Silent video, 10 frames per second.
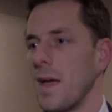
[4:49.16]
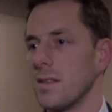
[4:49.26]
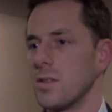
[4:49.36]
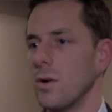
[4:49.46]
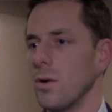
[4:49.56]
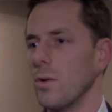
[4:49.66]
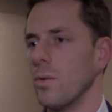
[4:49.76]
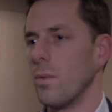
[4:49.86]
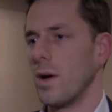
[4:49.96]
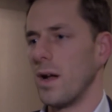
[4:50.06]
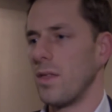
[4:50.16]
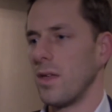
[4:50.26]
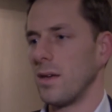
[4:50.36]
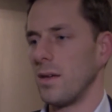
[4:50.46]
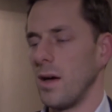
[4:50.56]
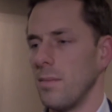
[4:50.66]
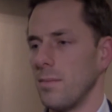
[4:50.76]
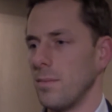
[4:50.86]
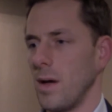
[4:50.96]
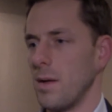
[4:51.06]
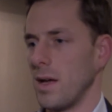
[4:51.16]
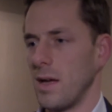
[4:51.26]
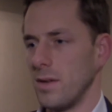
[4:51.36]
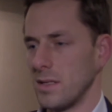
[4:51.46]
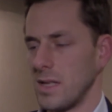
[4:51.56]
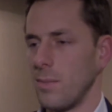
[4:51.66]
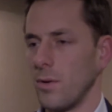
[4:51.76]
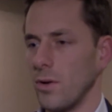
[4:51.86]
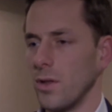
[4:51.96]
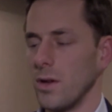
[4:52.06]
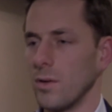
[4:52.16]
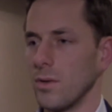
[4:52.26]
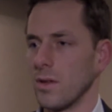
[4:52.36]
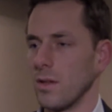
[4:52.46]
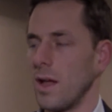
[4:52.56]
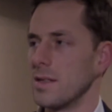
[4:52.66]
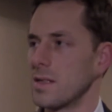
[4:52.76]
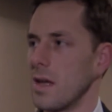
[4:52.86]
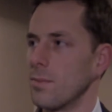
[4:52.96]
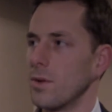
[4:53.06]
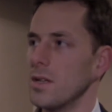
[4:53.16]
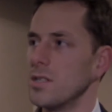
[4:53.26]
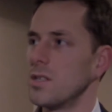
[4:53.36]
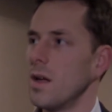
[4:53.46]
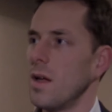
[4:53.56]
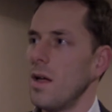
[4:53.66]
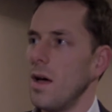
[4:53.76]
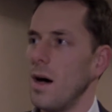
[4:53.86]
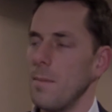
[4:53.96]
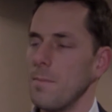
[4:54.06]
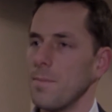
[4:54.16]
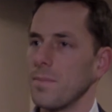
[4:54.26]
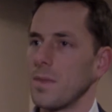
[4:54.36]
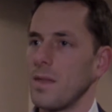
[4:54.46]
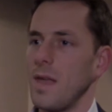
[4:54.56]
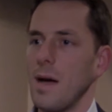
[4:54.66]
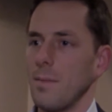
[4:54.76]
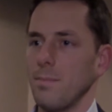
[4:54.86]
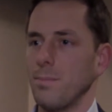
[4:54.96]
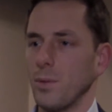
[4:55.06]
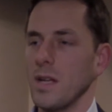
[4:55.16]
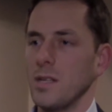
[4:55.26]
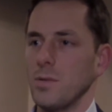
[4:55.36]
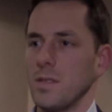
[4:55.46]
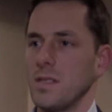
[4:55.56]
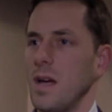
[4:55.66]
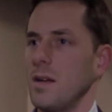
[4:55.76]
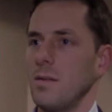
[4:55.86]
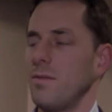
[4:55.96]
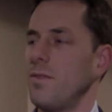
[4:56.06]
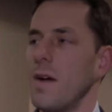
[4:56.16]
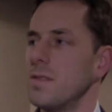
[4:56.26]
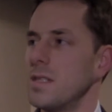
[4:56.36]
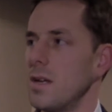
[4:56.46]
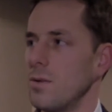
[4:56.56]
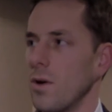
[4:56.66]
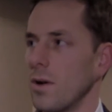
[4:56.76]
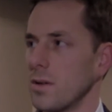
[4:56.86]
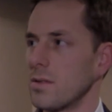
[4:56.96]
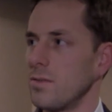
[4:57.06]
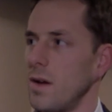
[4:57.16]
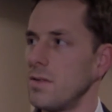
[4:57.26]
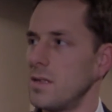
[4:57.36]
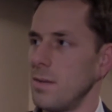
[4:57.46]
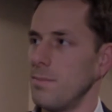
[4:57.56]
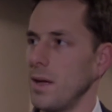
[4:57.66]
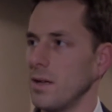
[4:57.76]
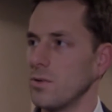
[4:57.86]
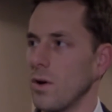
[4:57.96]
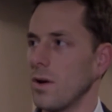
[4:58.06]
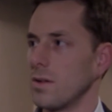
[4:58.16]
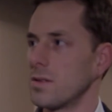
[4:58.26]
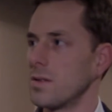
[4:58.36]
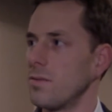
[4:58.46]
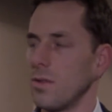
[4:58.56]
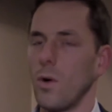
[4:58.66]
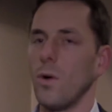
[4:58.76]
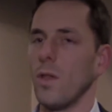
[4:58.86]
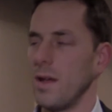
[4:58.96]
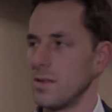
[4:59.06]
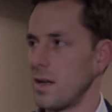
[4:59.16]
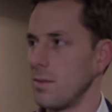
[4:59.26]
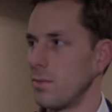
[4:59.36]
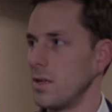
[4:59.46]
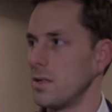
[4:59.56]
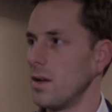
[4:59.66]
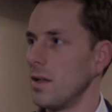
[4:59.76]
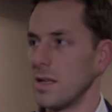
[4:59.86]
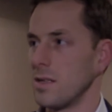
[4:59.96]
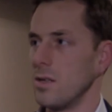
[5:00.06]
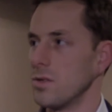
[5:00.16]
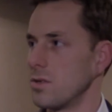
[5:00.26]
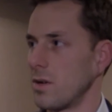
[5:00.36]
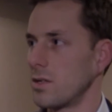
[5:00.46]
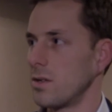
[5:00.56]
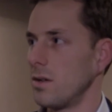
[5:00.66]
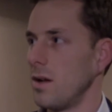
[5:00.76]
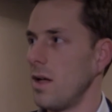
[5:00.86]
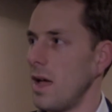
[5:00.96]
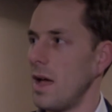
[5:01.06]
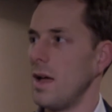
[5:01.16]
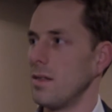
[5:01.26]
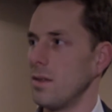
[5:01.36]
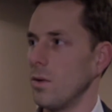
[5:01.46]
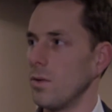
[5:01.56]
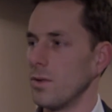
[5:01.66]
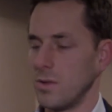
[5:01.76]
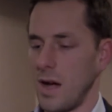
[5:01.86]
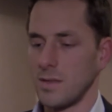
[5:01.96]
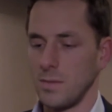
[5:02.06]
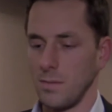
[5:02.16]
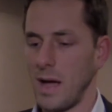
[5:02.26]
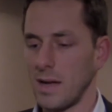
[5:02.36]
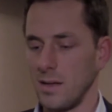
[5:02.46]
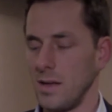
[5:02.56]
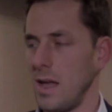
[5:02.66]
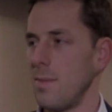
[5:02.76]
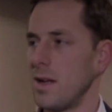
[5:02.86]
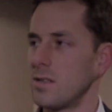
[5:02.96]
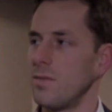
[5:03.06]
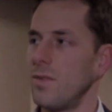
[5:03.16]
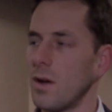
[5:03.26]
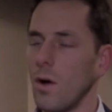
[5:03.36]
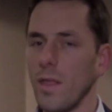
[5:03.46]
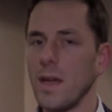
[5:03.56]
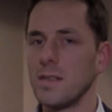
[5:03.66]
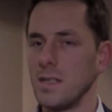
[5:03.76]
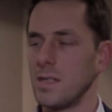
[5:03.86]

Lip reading: And so what I think, I gave an example earlier with the Lionsgate Bridge. That bridge was done in 5 to 10 drawings, 5 to 10 big drawings for the whole Lionsgate Bridge. That's a huge structure. And the draftsman back in the day managed to fit all that